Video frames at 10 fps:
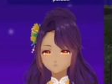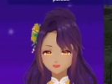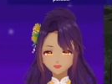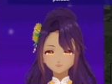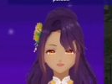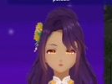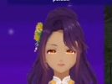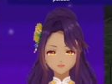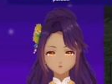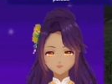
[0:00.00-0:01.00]
On
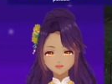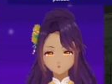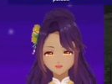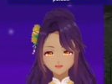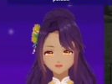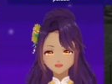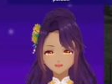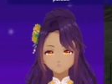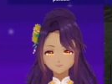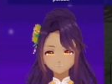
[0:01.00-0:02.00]
YouTube, they're doing
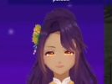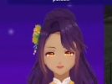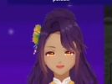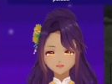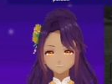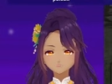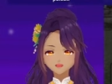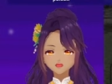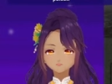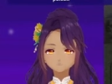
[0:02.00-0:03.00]
they're streaming
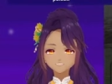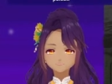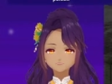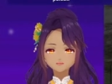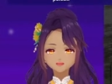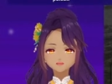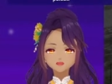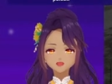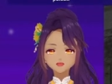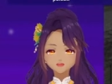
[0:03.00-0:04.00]
Coachella, and Miku,
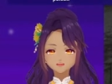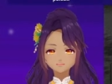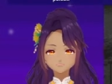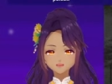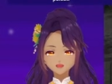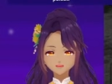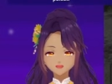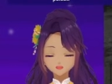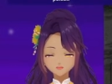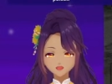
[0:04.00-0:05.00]
Hatsune Miku is going
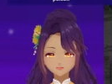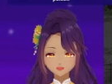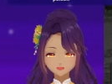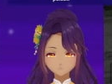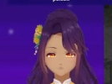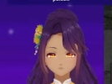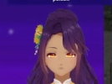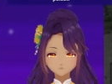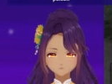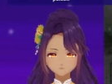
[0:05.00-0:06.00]
to be on.
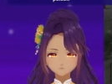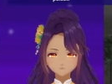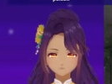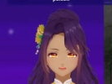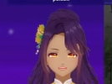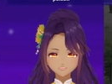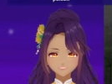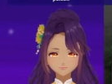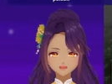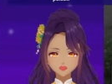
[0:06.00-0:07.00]
So yeah,
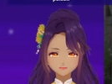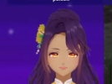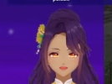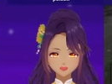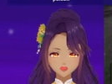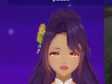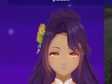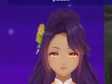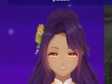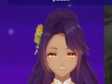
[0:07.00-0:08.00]
if y'all want to go
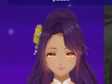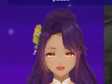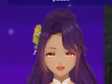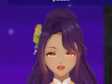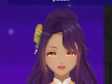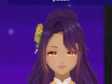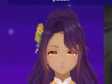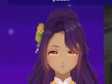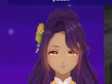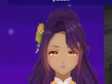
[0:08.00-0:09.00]
watch that,
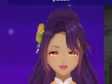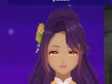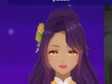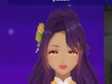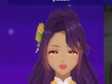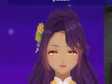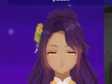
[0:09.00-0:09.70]
now you know.